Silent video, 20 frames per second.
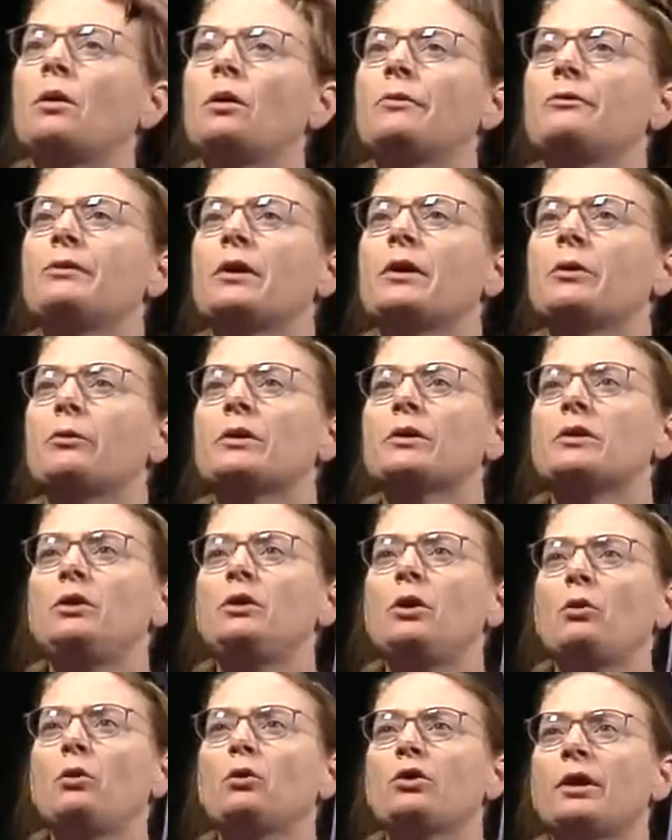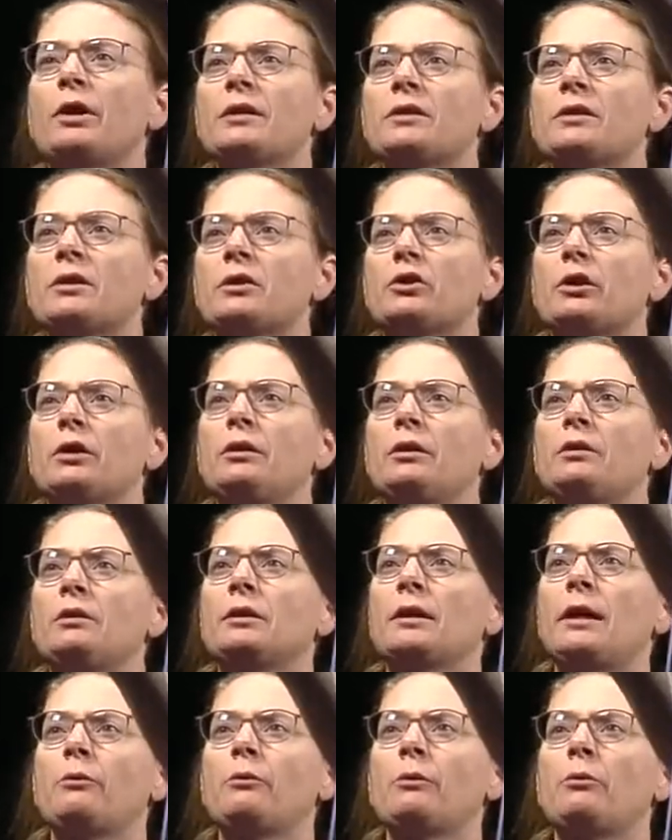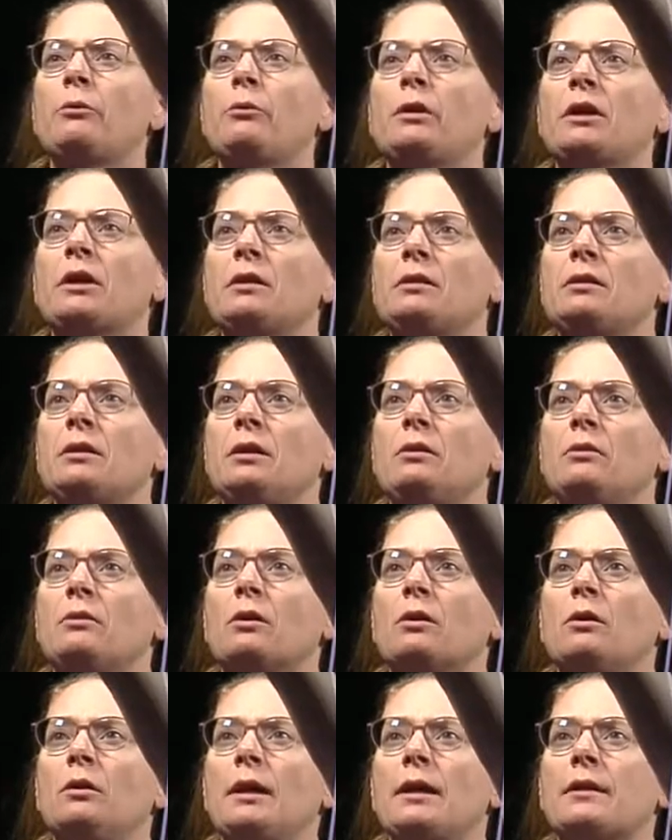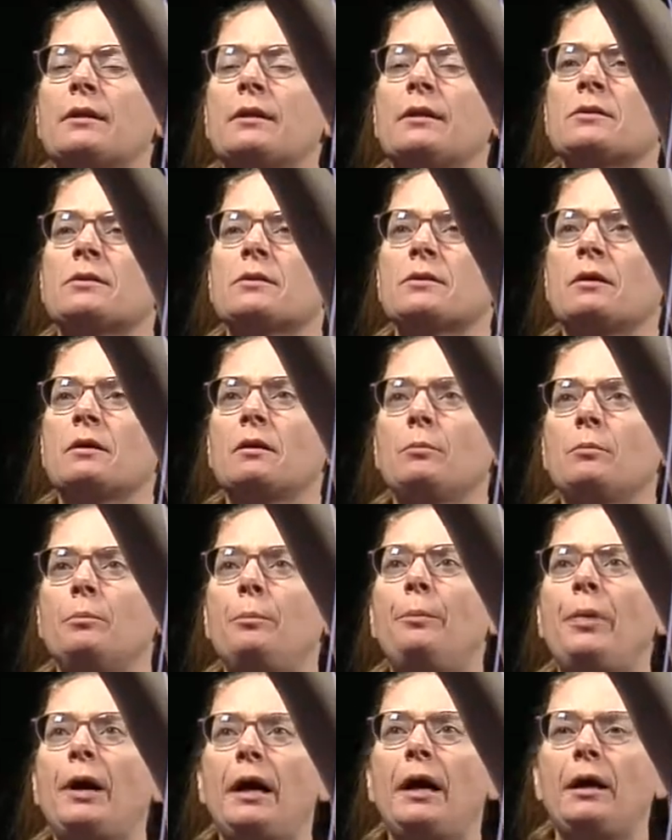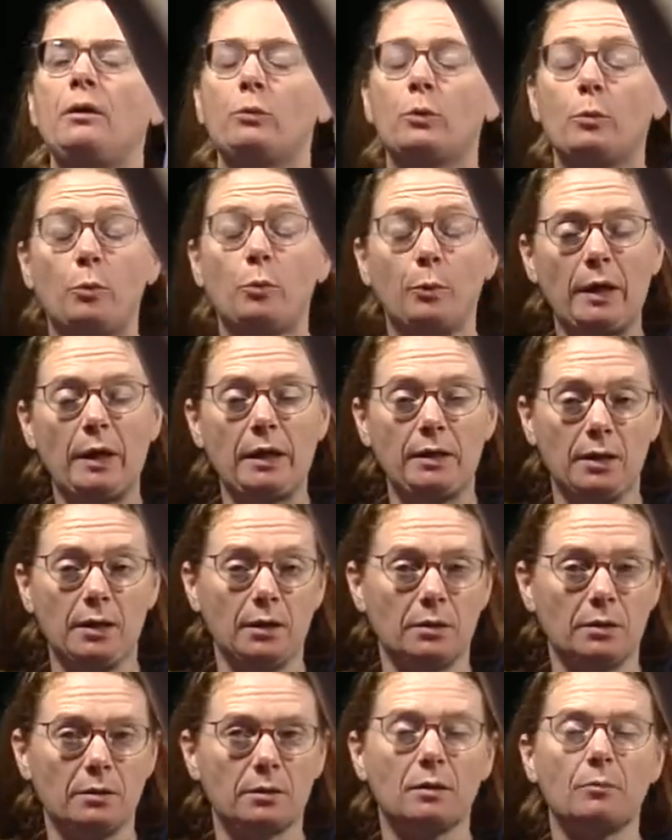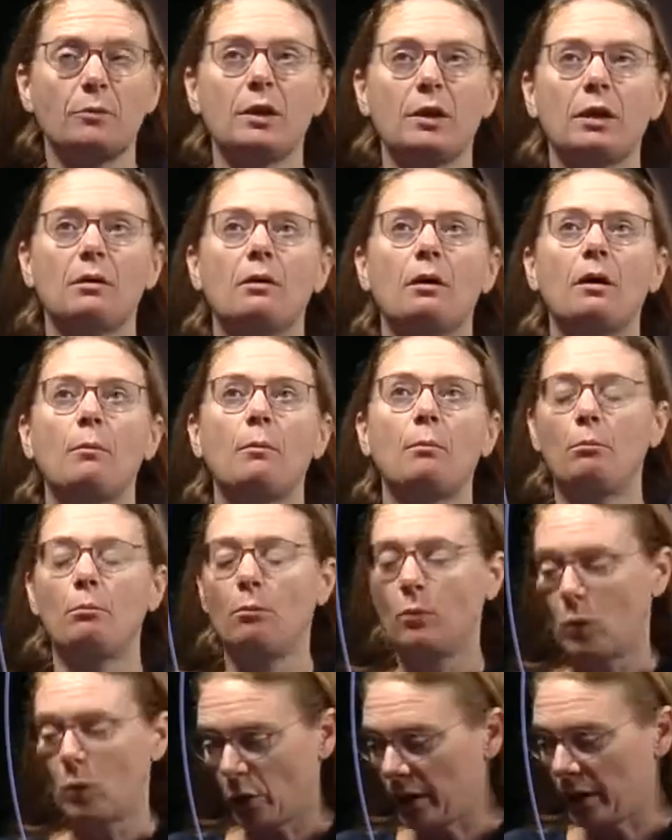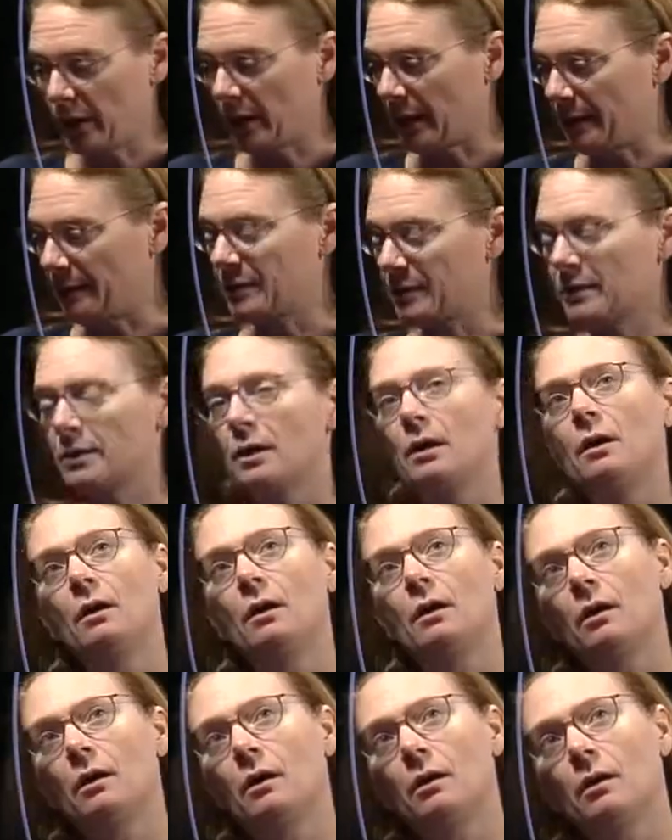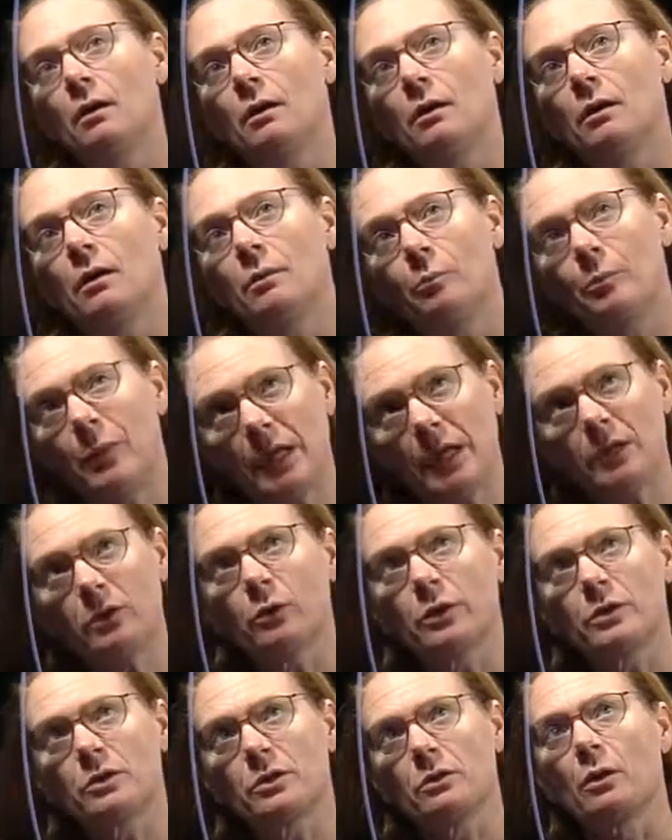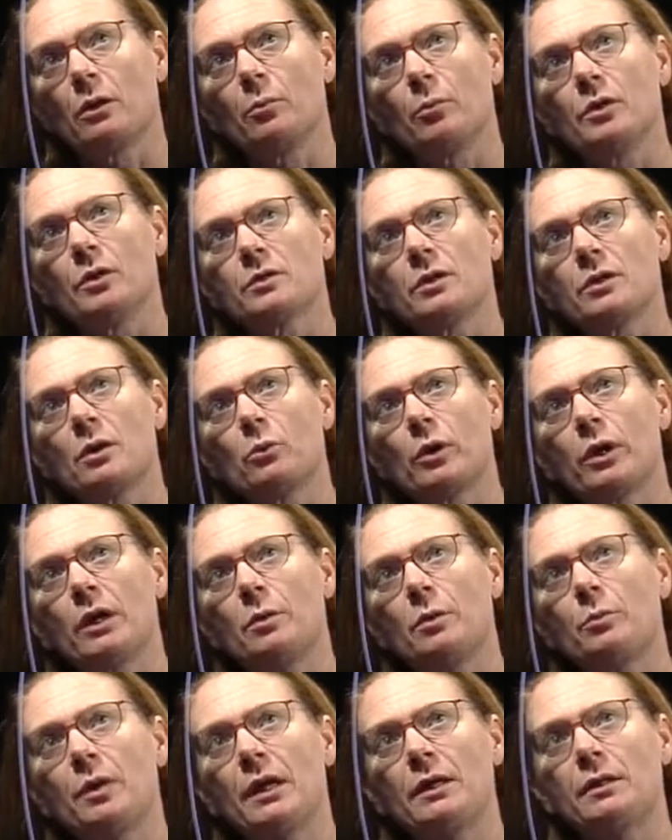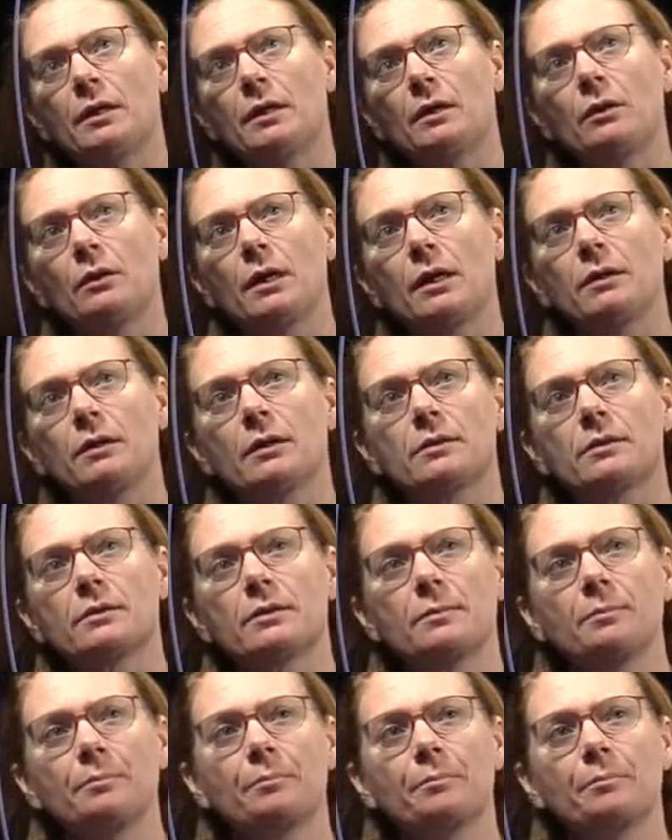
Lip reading: if there was no transition, the light ray would continue to go like this, but we're bending into something more dense, bend towards the normal. So we're going to bend down like this.